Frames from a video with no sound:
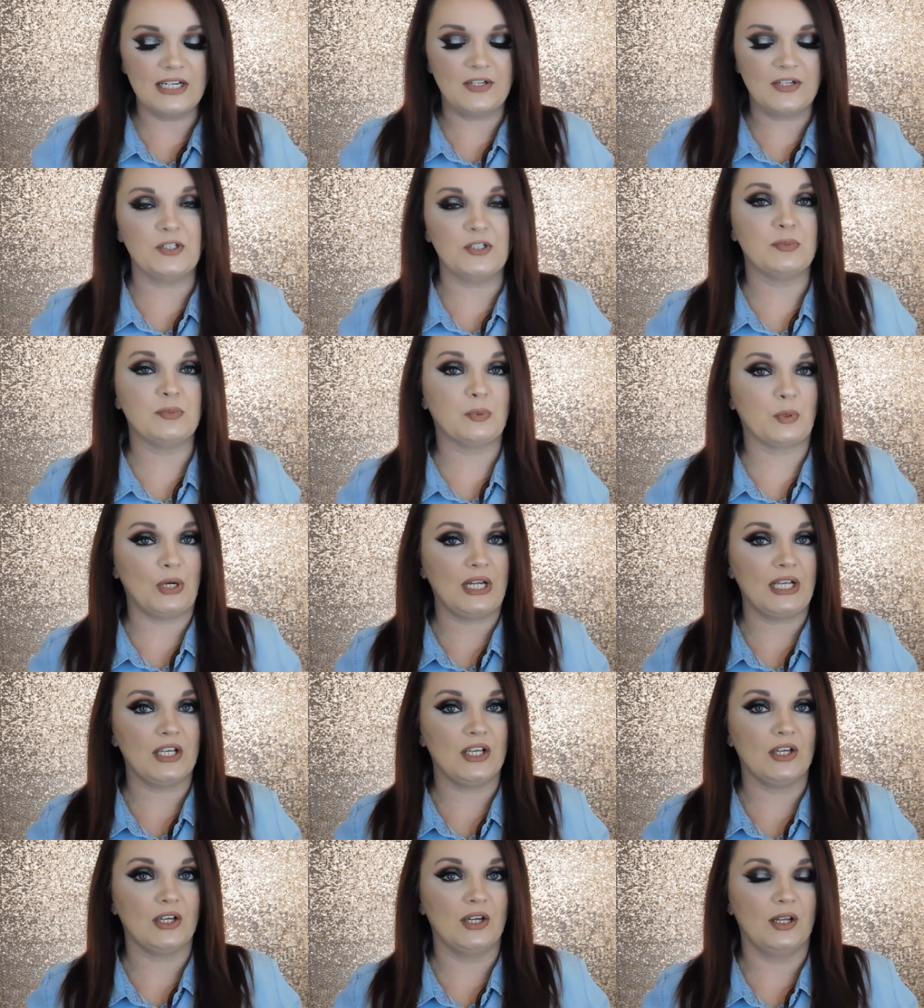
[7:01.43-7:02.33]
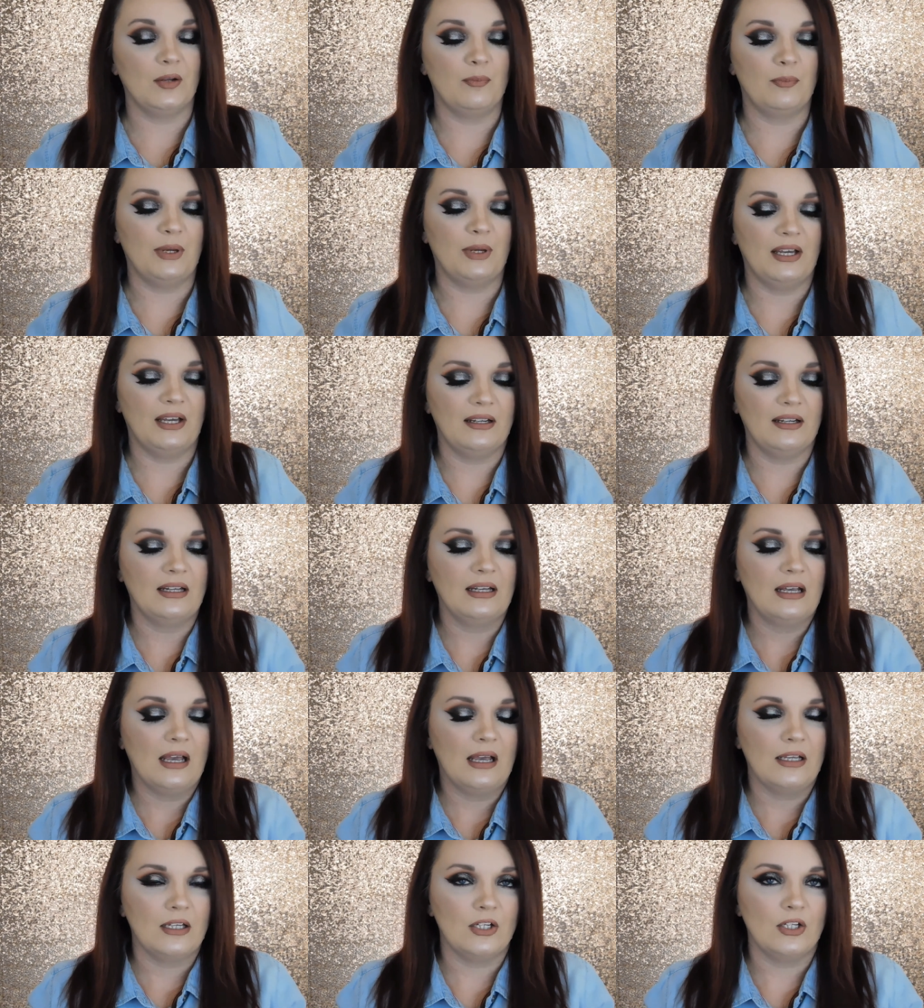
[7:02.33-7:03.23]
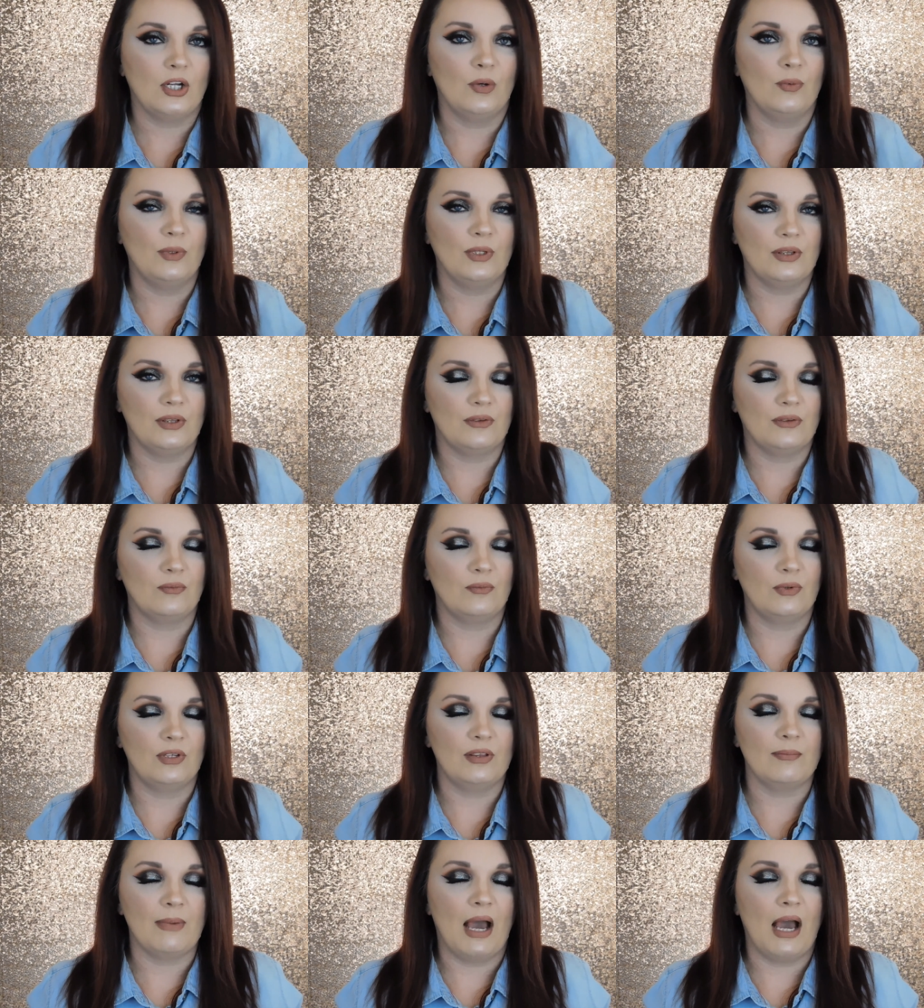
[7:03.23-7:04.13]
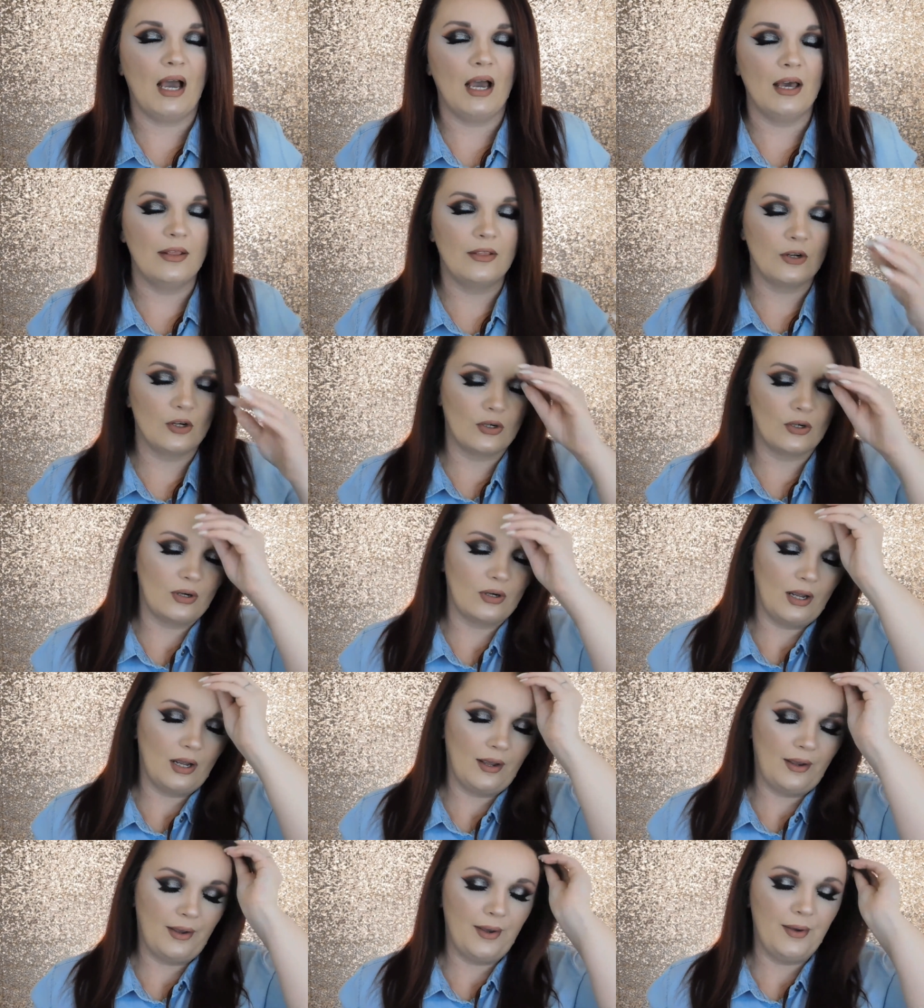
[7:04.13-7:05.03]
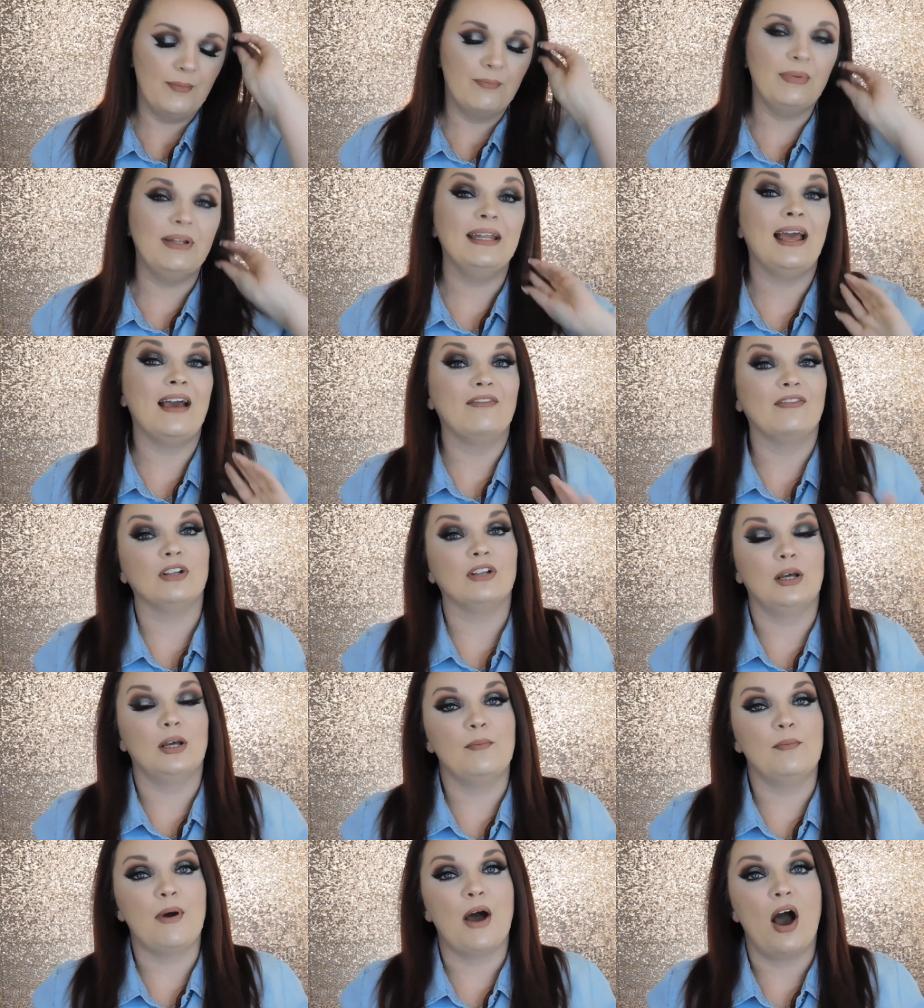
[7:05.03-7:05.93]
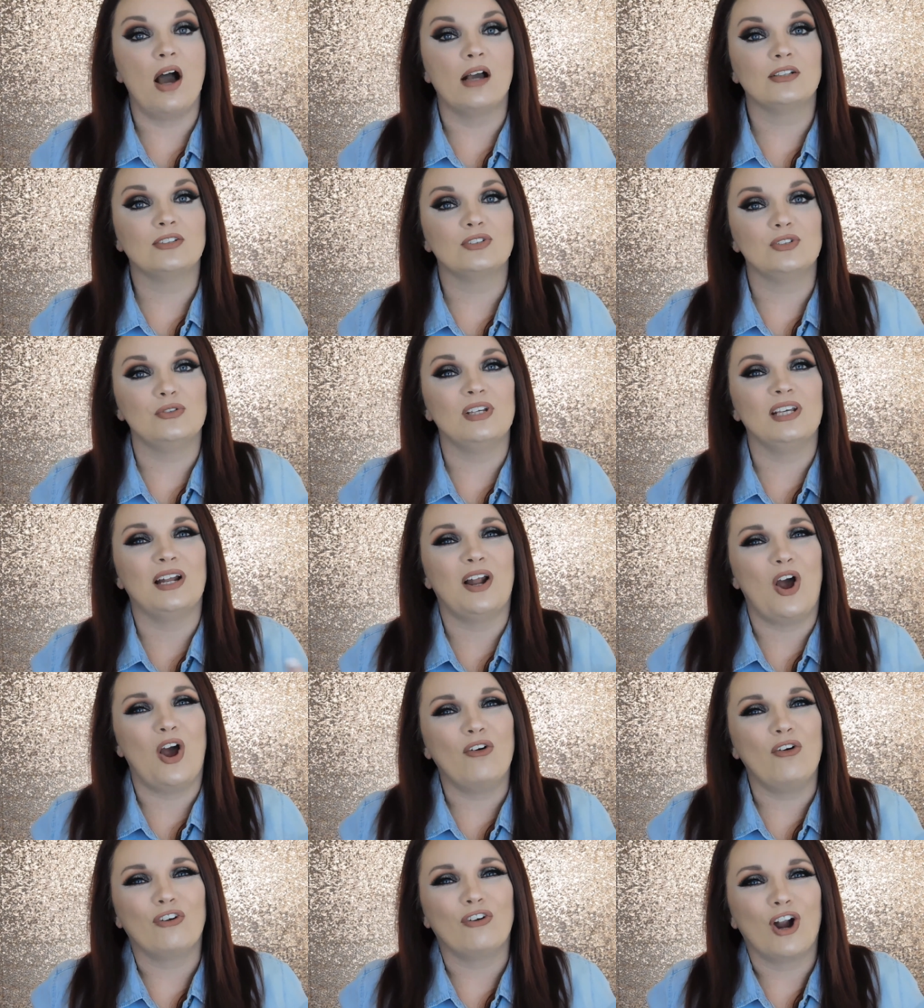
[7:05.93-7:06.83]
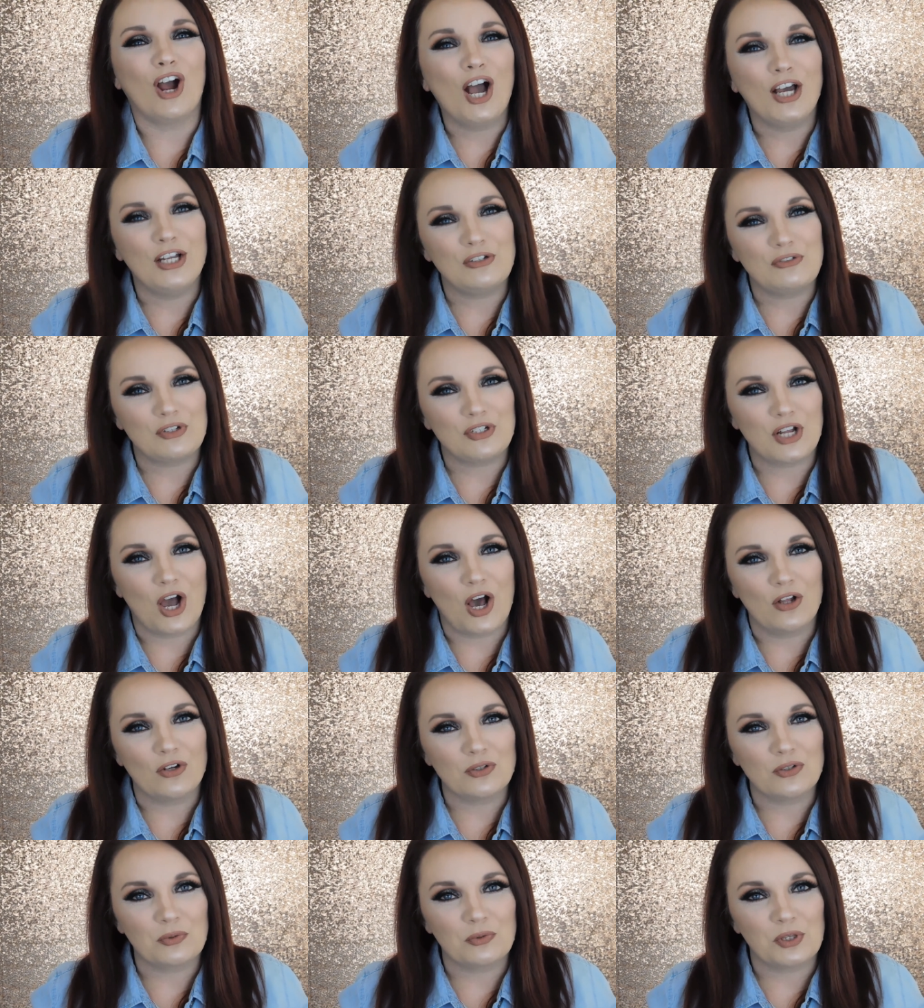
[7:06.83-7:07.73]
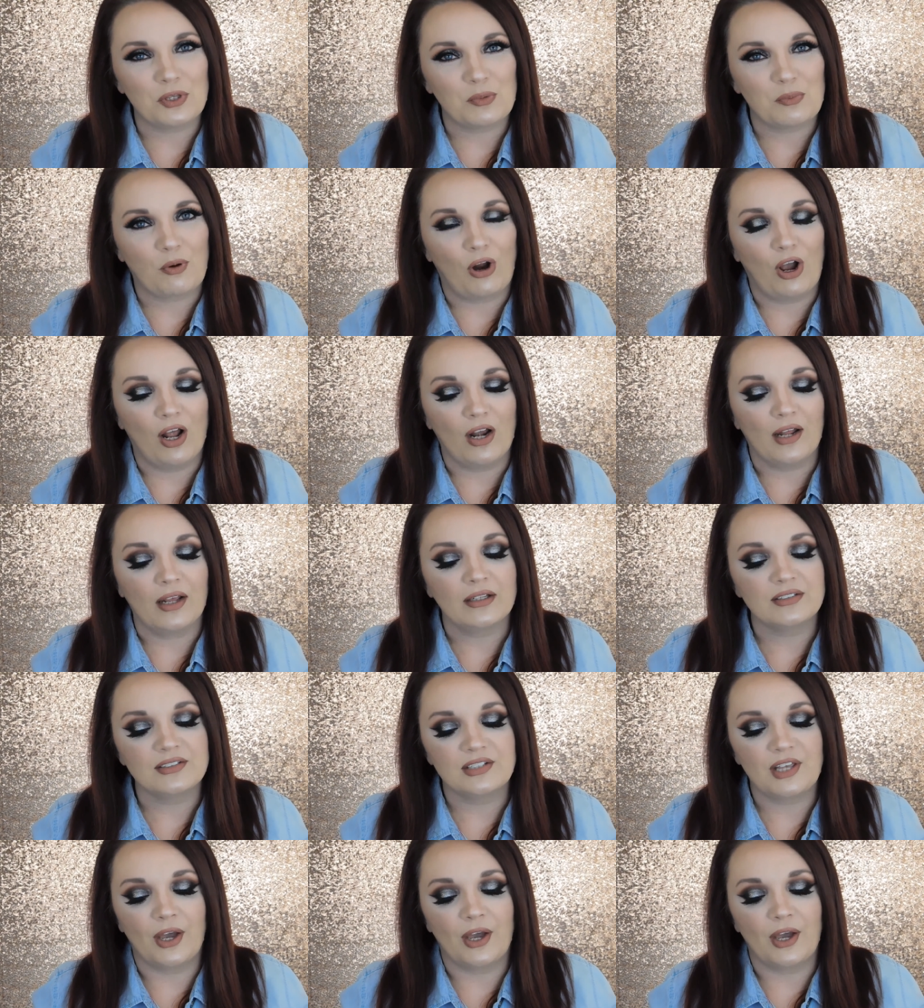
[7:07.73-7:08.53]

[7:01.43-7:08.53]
in here is pretty good, but you know, with my other benevolent box, you get over $100 worth of products.